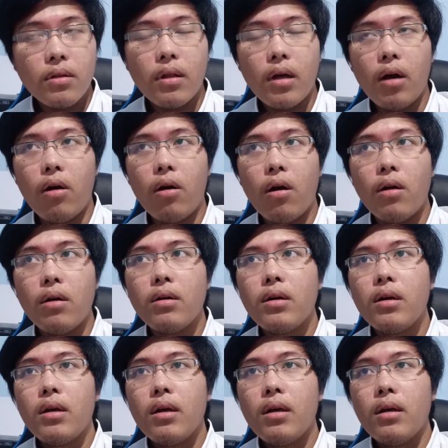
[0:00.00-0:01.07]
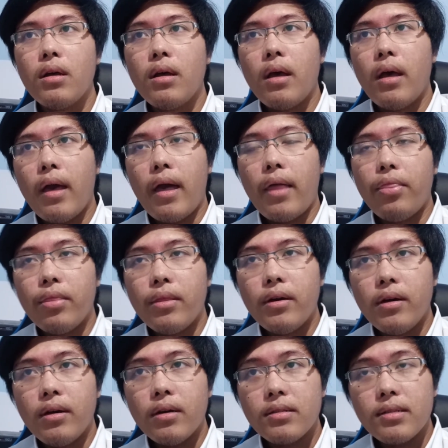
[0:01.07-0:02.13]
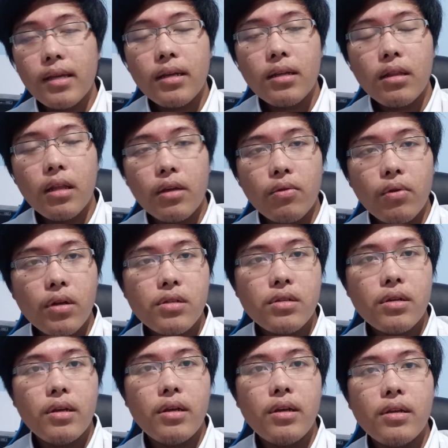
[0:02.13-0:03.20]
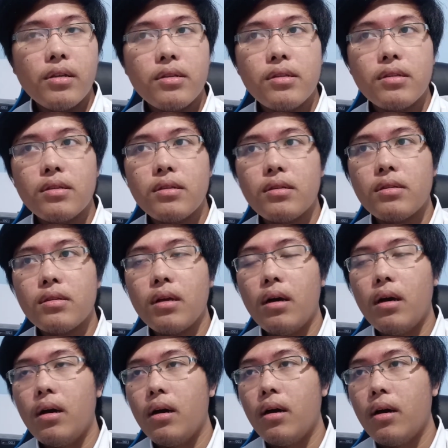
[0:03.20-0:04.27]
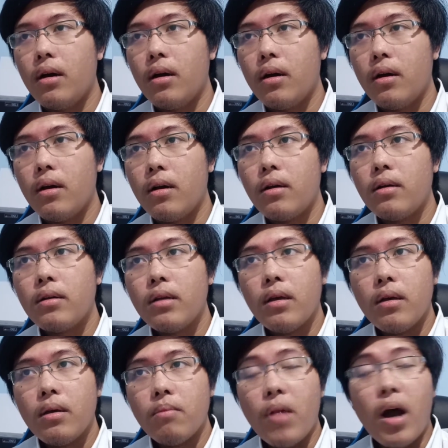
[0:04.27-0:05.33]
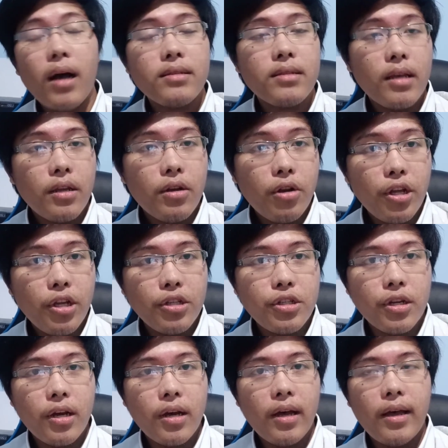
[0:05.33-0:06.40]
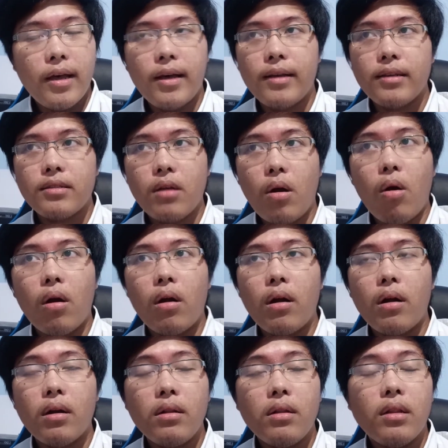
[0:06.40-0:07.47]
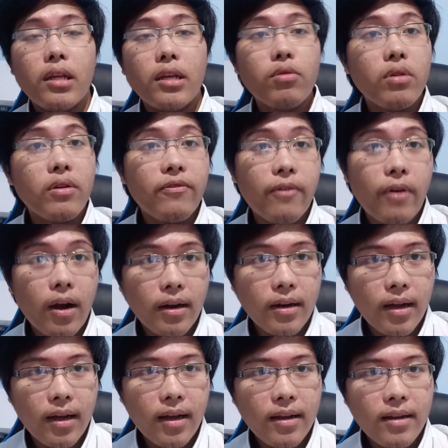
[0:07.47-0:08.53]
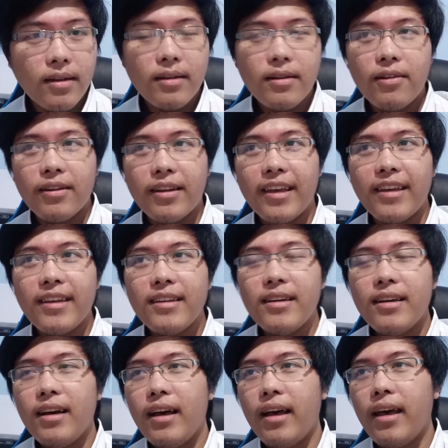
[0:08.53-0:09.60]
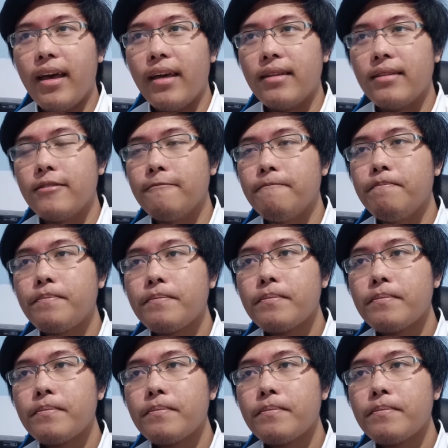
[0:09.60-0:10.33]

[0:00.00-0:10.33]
and the second language is Bahasa Indonesia as our lingua franca. Okay, and